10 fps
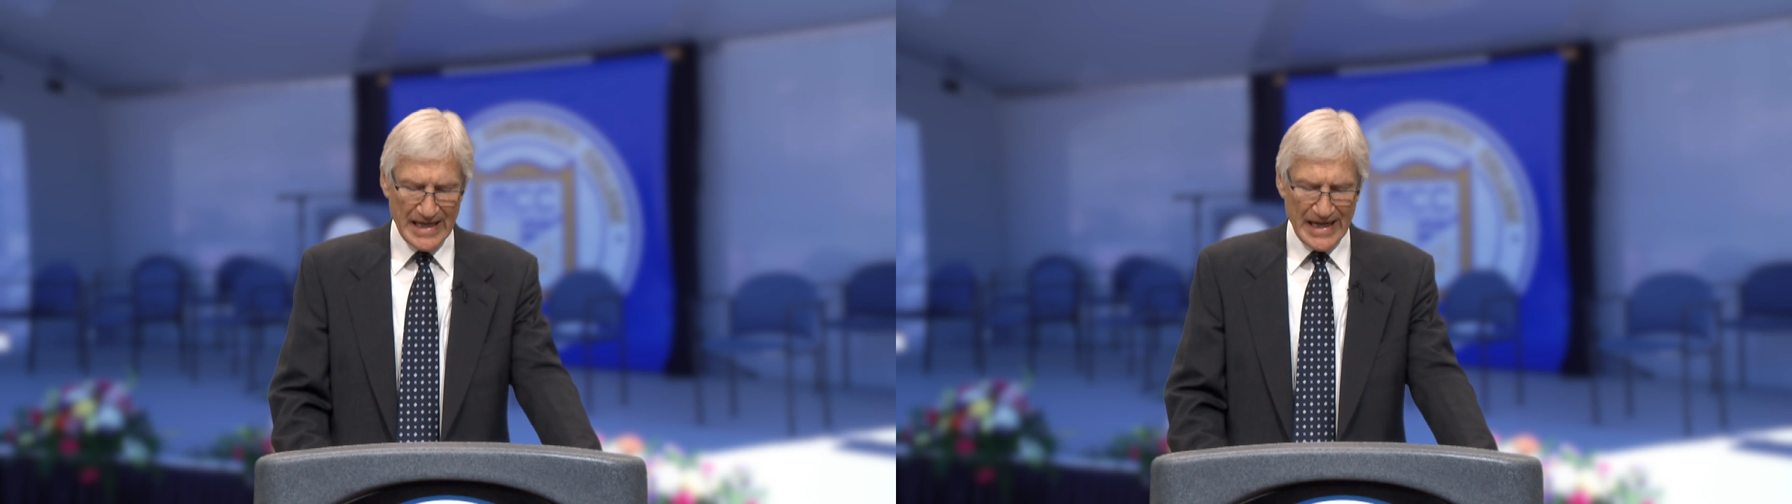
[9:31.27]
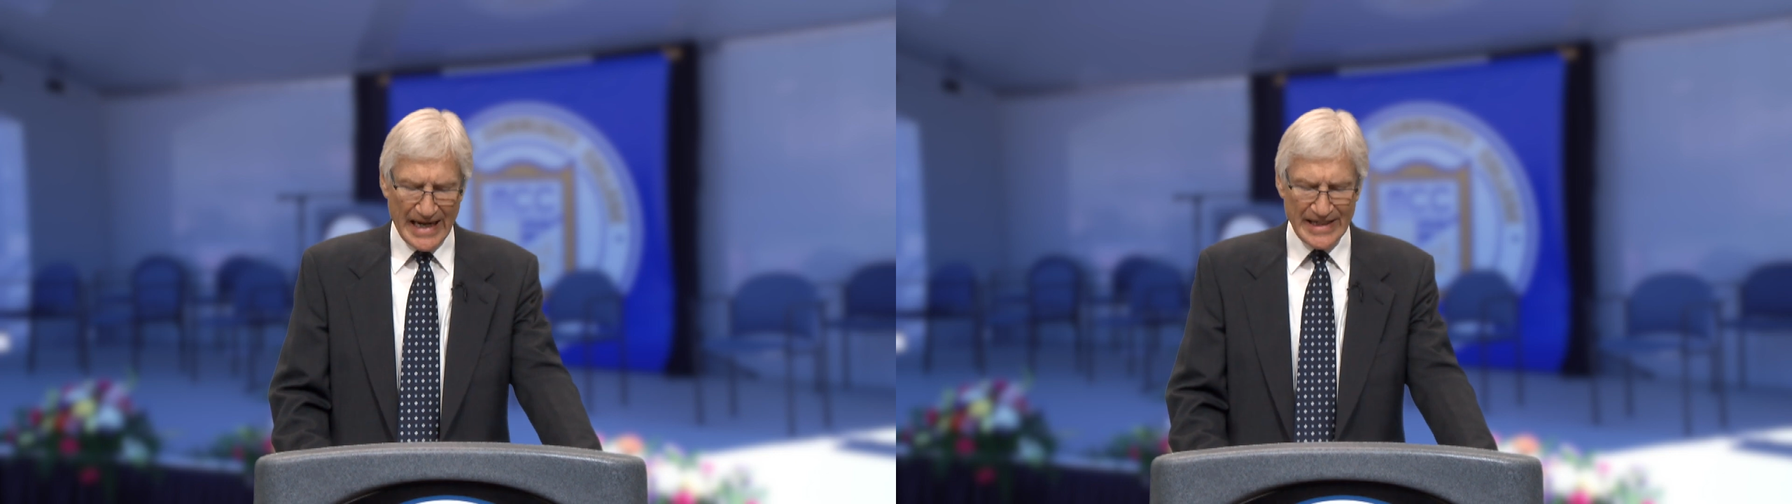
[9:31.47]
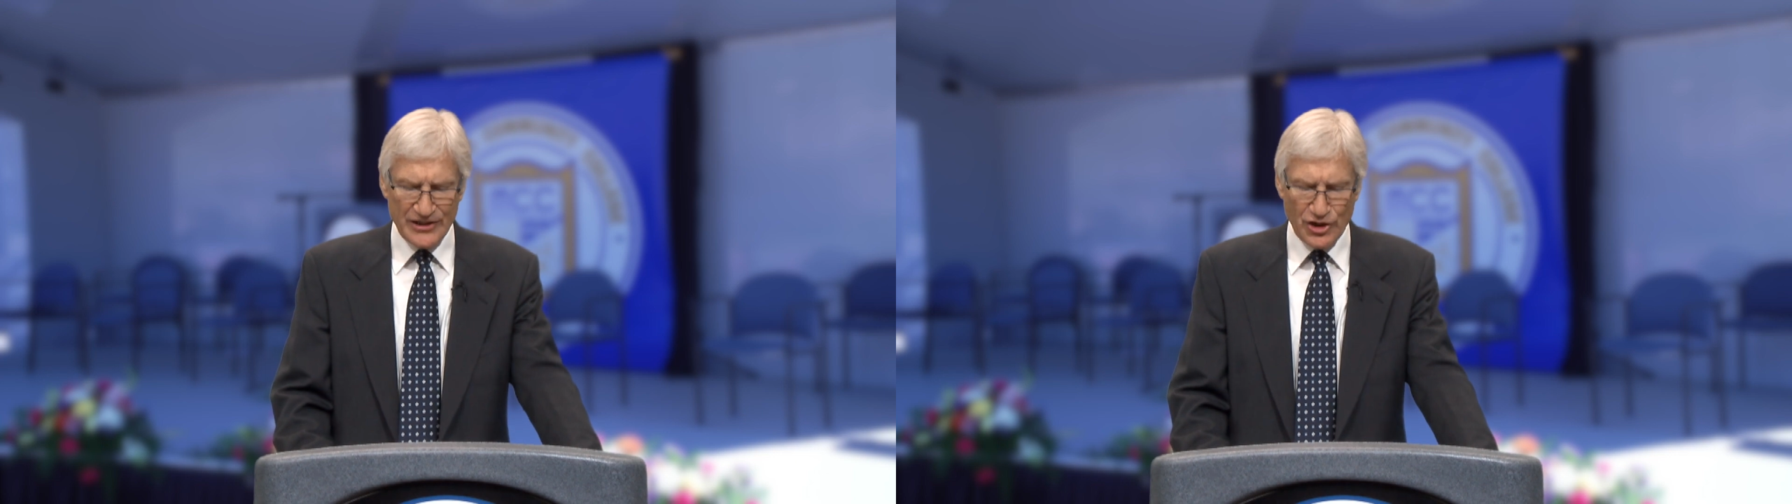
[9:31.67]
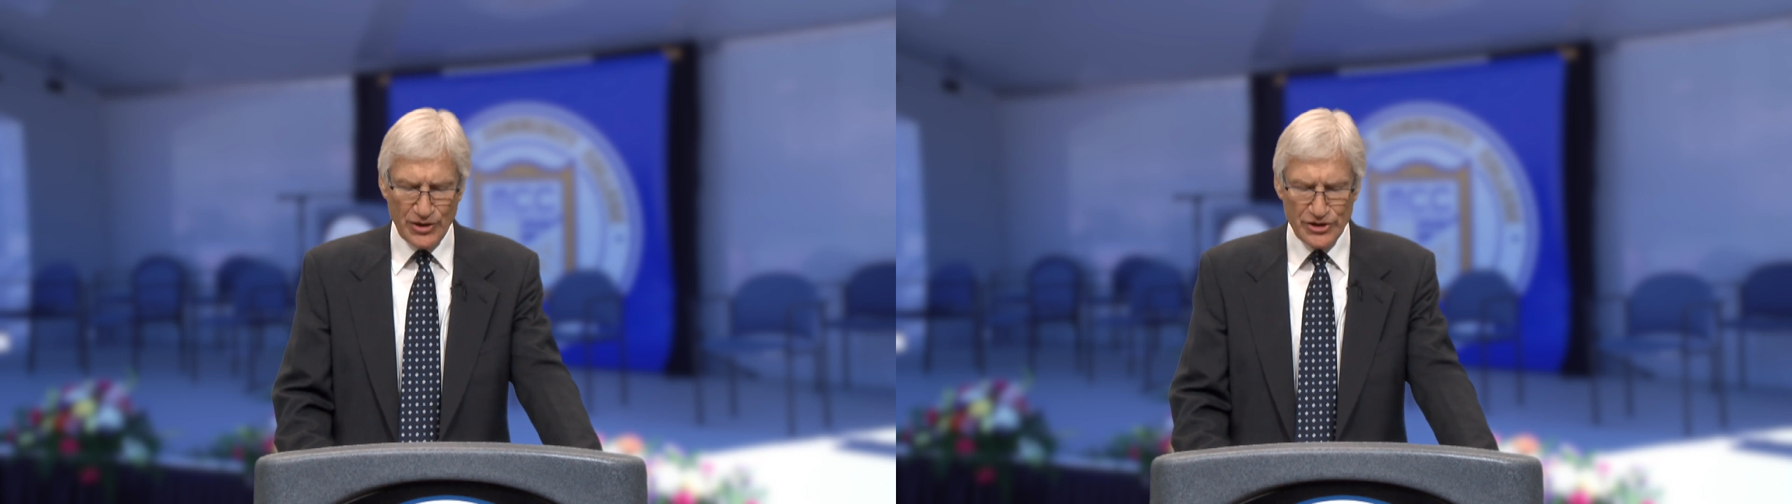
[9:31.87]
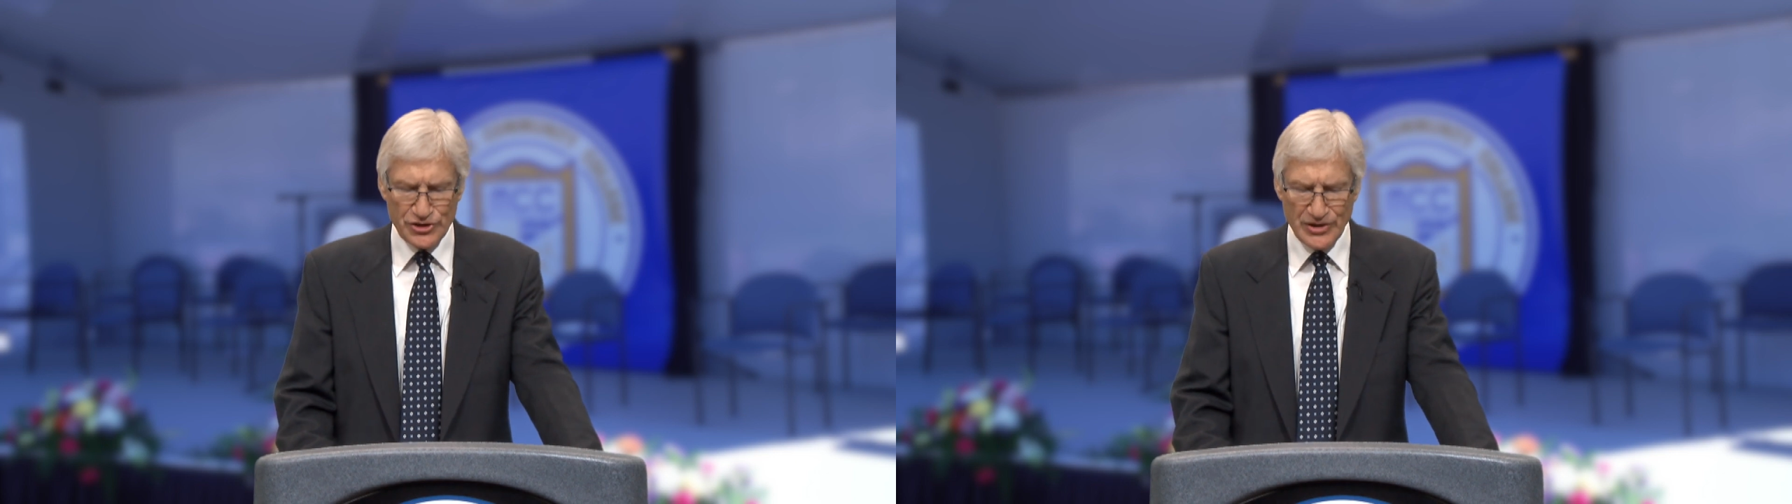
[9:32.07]
I
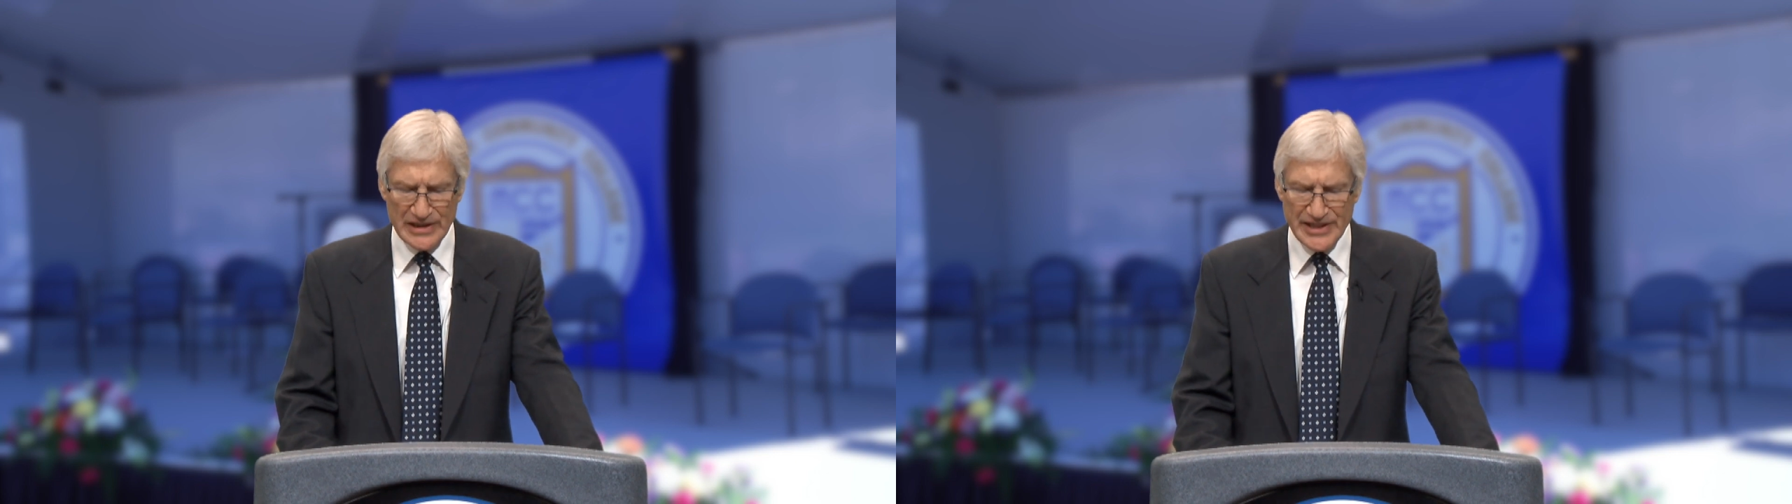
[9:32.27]
encourage you to